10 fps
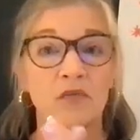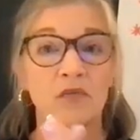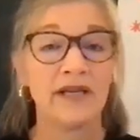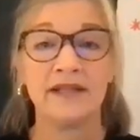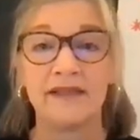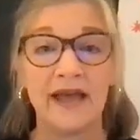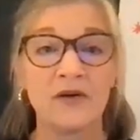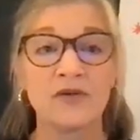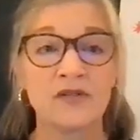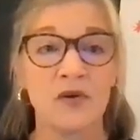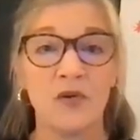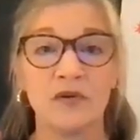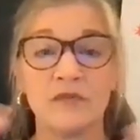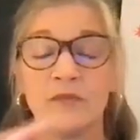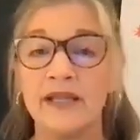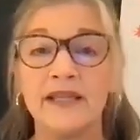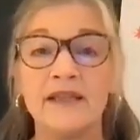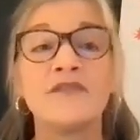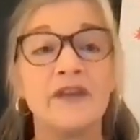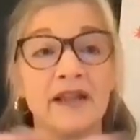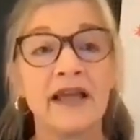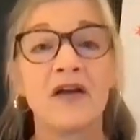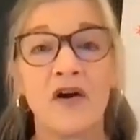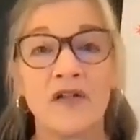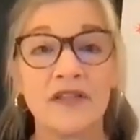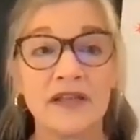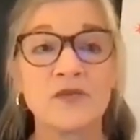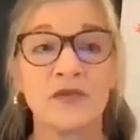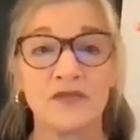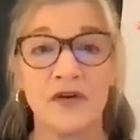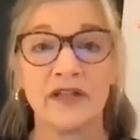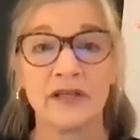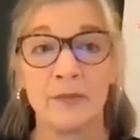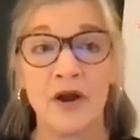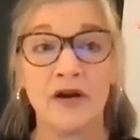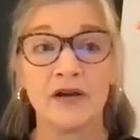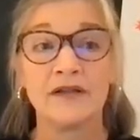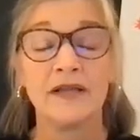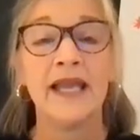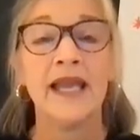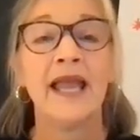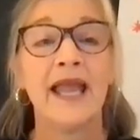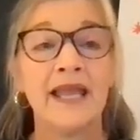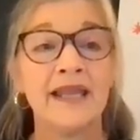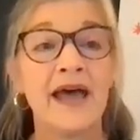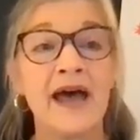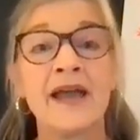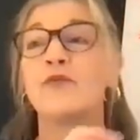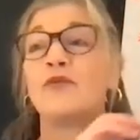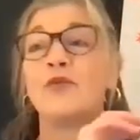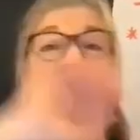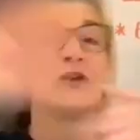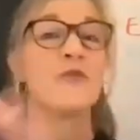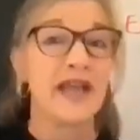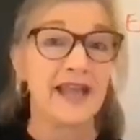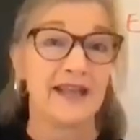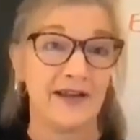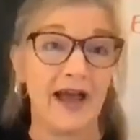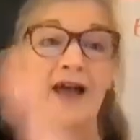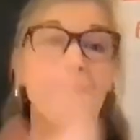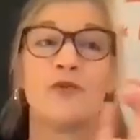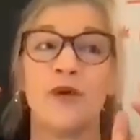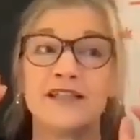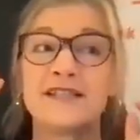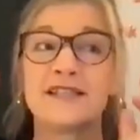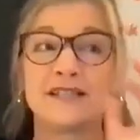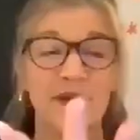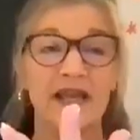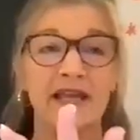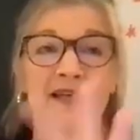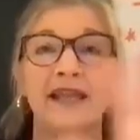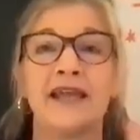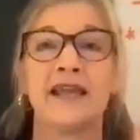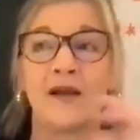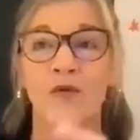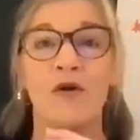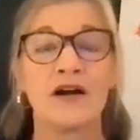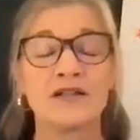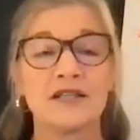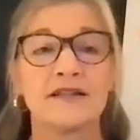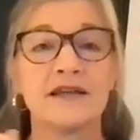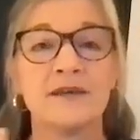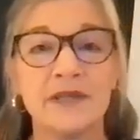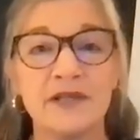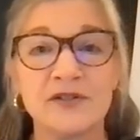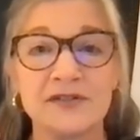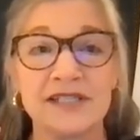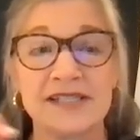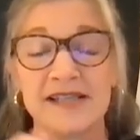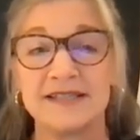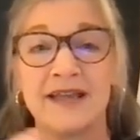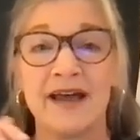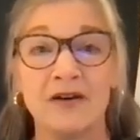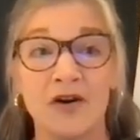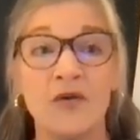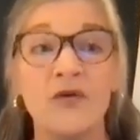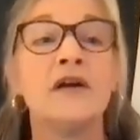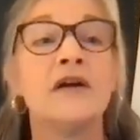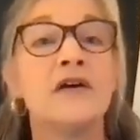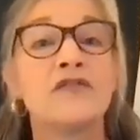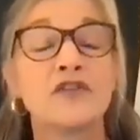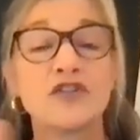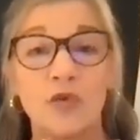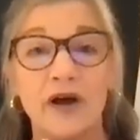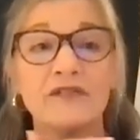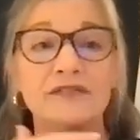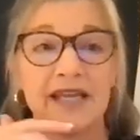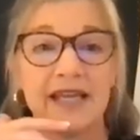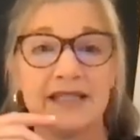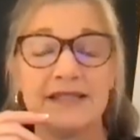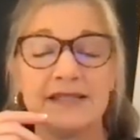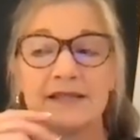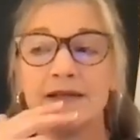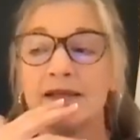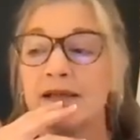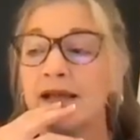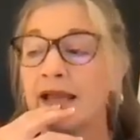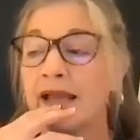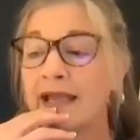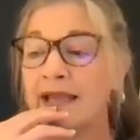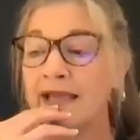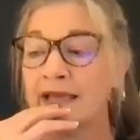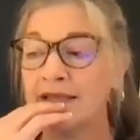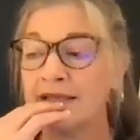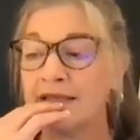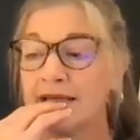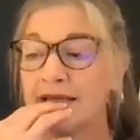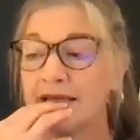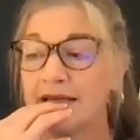running the household, but it felt like all things were falling apart. And I ran away. I went to Spain and I walked the Camino de Santiago for 12 days and